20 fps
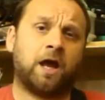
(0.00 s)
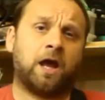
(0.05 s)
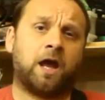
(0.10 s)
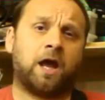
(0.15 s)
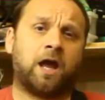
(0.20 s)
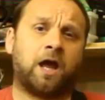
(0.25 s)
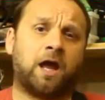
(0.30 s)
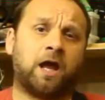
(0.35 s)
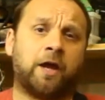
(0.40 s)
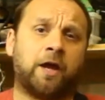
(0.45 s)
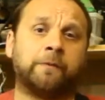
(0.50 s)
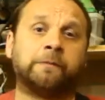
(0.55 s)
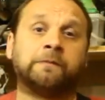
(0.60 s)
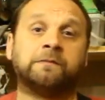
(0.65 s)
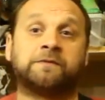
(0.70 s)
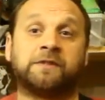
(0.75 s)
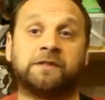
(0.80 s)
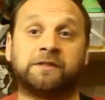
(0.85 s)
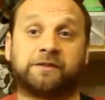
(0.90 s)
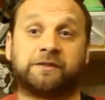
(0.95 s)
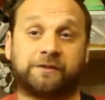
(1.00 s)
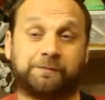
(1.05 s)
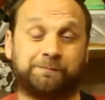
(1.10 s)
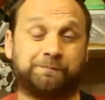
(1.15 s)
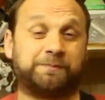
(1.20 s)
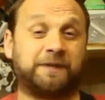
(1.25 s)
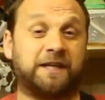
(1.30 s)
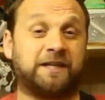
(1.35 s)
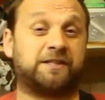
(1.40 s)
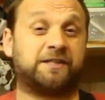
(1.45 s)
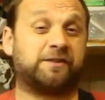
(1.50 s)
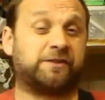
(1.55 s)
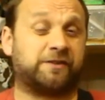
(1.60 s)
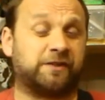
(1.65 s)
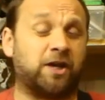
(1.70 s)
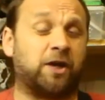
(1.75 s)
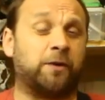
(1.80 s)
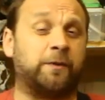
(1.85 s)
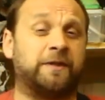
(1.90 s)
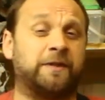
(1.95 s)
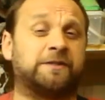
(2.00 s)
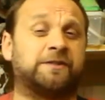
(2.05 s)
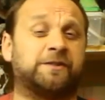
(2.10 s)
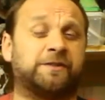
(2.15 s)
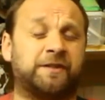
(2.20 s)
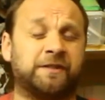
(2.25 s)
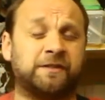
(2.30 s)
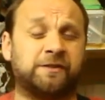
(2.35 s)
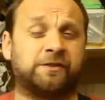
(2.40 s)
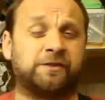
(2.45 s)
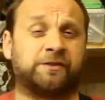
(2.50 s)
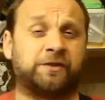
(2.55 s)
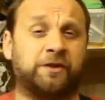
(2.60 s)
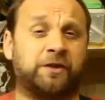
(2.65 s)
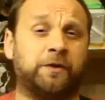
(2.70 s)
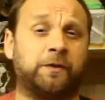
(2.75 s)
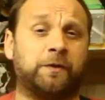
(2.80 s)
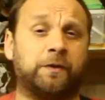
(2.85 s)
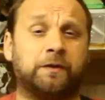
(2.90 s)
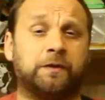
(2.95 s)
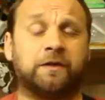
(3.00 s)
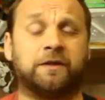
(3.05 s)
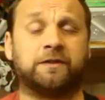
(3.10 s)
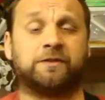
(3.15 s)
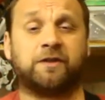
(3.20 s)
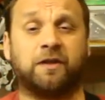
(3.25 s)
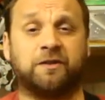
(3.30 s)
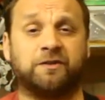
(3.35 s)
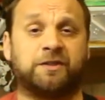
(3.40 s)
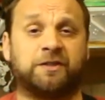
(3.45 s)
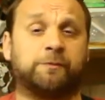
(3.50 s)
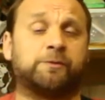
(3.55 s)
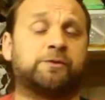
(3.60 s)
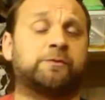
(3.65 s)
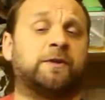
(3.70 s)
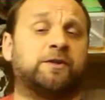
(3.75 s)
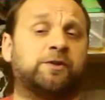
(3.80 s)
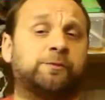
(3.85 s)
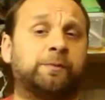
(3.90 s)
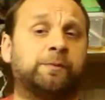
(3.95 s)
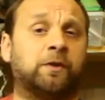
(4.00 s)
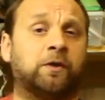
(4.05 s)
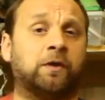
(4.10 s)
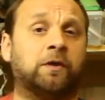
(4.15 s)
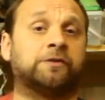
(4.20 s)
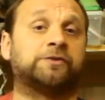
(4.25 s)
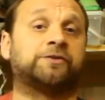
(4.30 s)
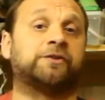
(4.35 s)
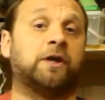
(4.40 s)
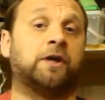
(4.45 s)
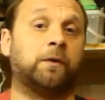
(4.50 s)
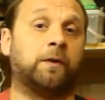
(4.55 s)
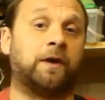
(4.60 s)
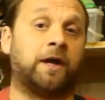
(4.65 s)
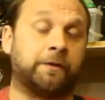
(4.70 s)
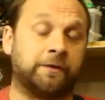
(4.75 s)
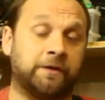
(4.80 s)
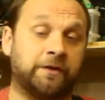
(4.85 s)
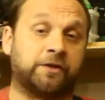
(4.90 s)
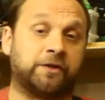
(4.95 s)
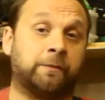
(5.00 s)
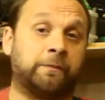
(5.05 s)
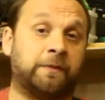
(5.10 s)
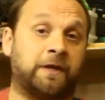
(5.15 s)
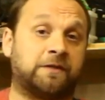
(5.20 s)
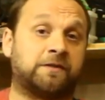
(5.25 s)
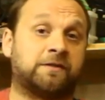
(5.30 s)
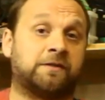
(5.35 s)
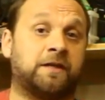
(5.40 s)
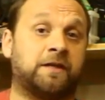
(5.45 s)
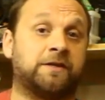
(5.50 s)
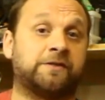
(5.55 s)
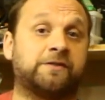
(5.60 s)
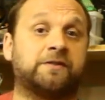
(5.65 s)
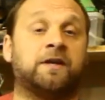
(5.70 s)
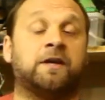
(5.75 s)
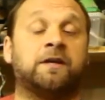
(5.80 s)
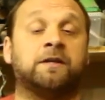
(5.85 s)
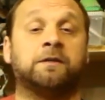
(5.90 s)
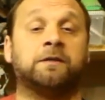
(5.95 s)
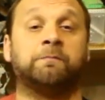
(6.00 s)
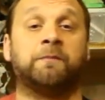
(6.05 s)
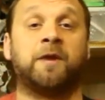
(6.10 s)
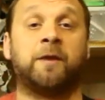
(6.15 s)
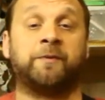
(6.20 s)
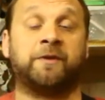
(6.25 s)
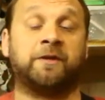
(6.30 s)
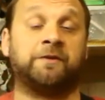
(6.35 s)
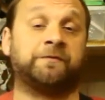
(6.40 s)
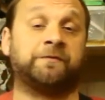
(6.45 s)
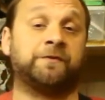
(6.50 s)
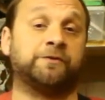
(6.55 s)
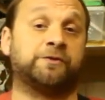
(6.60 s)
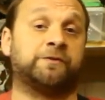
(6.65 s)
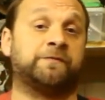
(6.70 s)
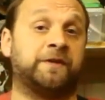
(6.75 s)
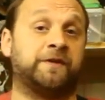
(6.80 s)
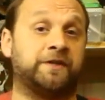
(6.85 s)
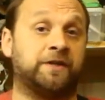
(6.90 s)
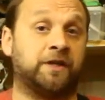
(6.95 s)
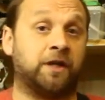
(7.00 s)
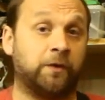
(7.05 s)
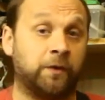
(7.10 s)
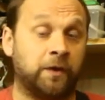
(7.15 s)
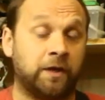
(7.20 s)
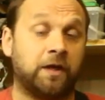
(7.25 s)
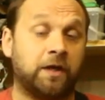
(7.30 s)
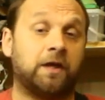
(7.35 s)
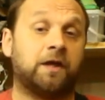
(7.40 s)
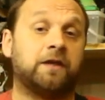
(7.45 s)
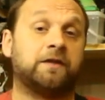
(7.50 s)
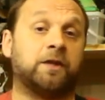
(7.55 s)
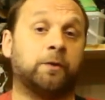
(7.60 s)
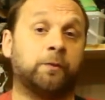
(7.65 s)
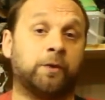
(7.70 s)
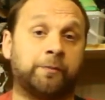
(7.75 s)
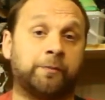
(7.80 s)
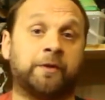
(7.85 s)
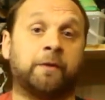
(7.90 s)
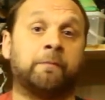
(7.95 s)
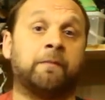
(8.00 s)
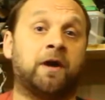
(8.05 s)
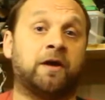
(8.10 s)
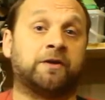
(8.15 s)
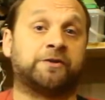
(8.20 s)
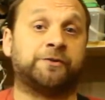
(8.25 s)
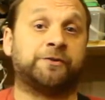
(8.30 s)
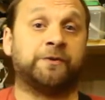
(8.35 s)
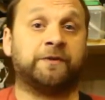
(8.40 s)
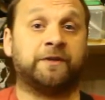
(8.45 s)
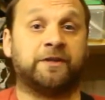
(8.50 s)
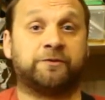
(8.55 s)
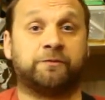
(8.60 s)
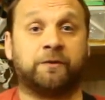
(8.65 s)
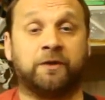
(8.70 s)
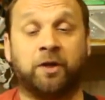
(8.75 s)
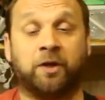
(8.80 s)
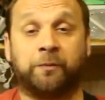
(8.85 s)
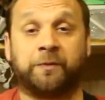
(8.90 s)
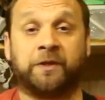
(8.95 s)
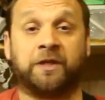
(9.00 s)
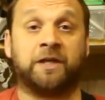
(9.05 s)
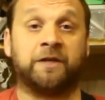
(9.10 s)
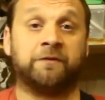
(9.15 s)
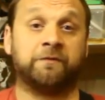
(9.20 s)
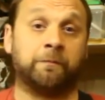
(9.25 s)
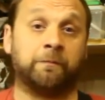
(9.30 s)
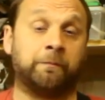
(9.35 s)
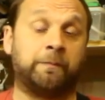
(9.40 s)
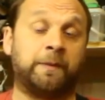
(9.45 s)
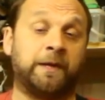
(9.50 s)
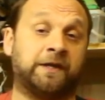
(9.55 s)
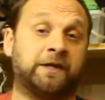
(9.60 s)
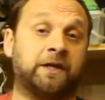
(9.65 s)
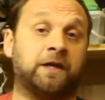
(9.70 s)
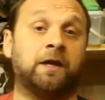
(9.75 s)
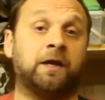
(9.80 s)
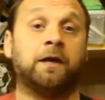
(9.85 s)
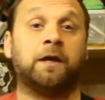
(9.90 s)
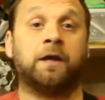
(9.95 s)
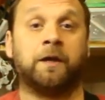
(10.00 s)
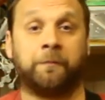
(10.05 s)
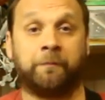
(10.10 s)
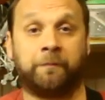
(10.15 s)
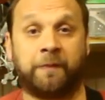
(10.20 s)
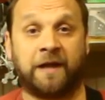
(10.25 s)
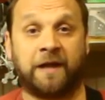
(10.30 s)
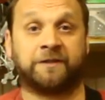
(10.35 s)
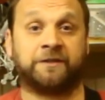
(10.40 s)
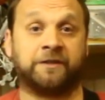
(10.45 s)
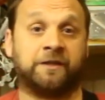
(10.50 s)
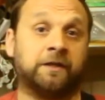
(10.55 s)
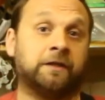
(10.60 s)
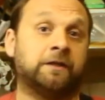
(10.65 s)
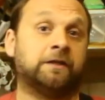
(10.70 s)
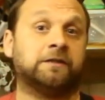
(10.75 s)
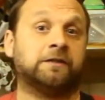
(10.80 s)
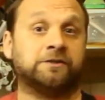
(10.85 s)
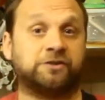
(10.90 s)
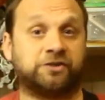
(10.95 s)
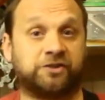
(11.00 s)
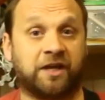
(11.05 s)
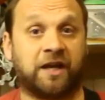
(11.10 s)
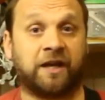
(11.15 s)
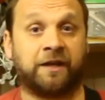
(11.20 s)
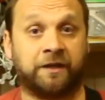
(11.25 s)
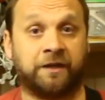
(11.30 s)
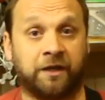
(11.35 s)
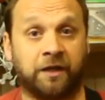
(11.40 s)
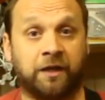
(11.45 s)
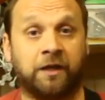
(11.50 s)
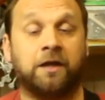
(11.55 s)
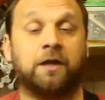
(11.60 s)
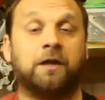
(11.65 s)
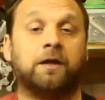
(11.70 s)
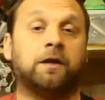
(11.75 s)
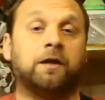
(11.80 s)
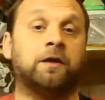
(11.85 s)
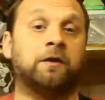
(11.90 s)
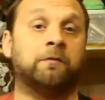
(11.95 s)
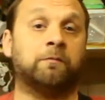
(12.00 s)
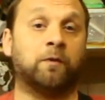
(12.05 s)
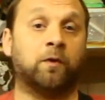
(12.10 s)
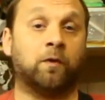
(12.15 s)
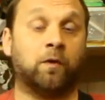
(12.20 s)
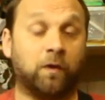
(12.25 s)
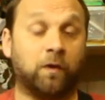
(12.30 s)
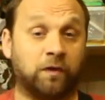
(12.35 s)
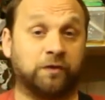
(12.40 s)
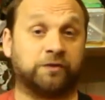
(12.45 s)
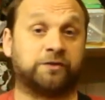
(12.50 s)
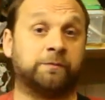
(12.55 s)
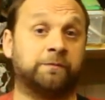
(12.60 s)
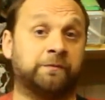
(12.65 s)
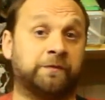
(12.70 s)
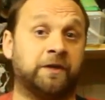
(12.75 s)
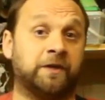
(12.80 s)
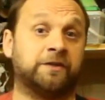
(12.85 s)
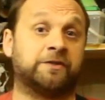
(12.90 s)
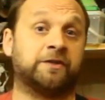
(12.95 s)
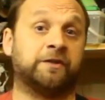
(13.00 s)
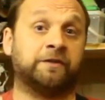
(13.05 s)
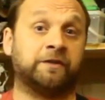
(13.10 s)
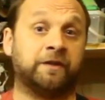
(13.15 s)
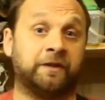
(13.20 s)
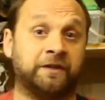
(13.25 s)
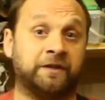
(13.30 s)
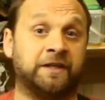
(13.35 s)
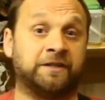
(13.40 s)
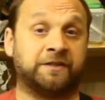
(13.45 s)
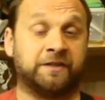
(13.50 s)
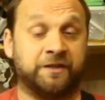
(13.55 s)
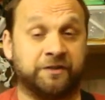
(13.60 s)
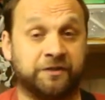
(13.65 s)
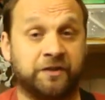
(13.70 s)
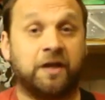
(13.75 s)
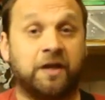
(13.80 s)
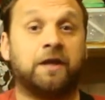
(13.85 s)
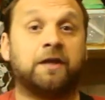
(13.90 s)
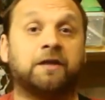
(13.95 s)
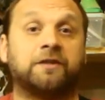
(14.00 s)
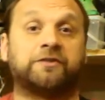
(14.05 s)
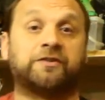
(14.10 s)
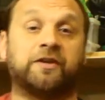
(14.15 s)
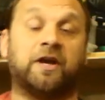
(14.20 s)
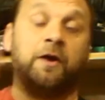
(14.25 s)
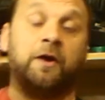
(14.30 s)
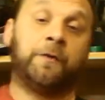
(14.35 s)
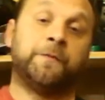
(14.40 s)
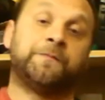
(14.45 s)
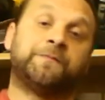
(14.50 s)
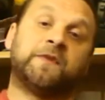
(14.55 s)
There's places to go with this, there's things to do, there's concepts to explore, so I'm going to come back to this, and maybe in a future video there will be a Mark II of this one. It'll be an even bigger and better and shinier and more awesome version than this is. So